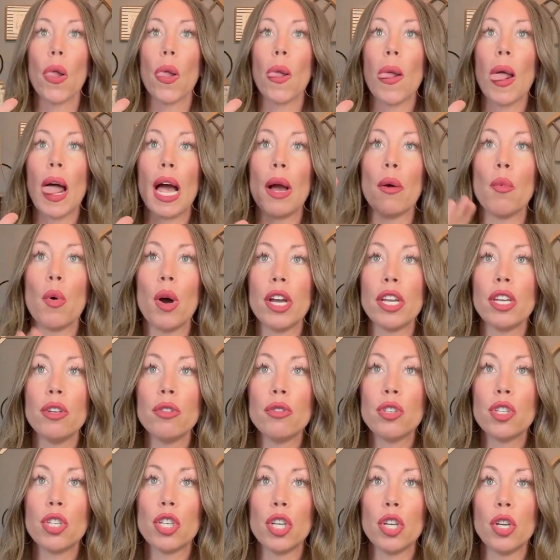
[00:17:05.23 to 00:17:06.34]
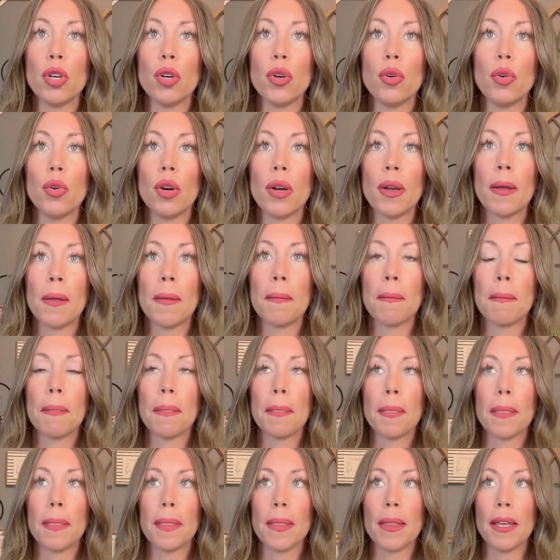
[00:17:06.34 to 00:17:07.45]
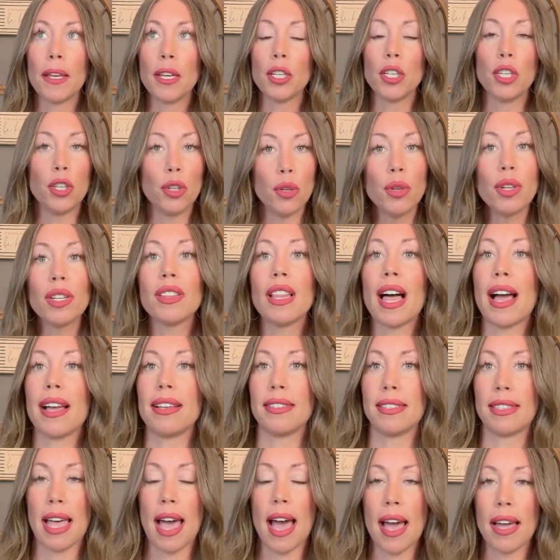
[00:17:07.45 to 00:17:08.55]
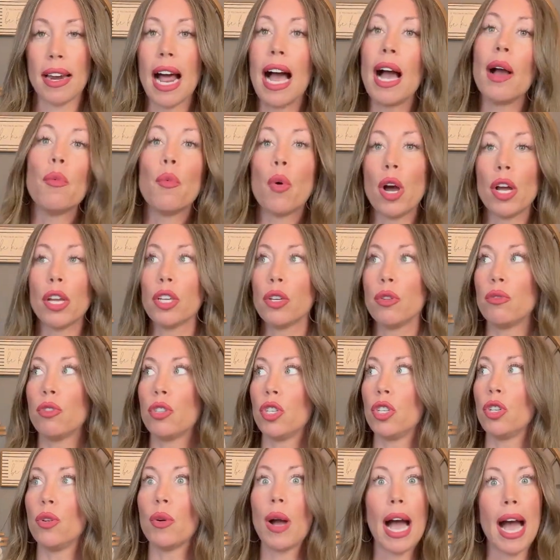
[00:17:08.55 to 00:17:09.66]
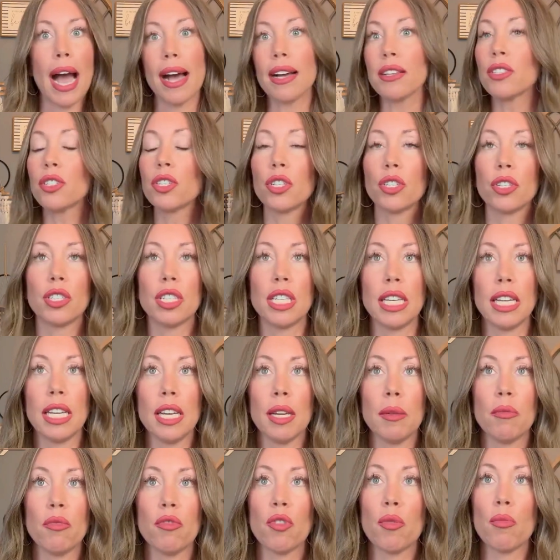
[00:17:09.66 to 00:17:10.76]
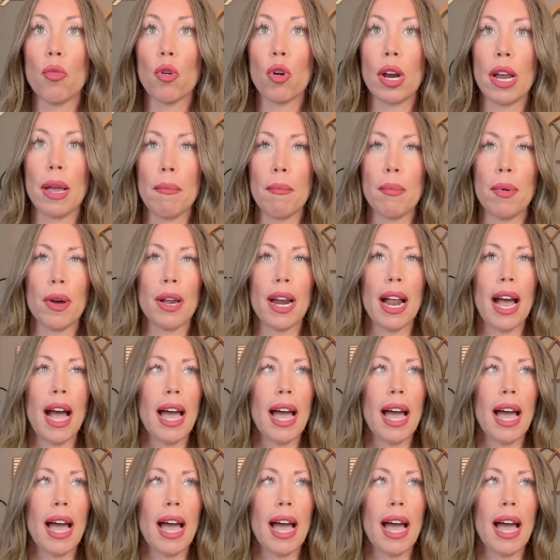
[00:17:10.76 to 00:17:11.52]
I want you to utilize that. I want you to ask your team for more input.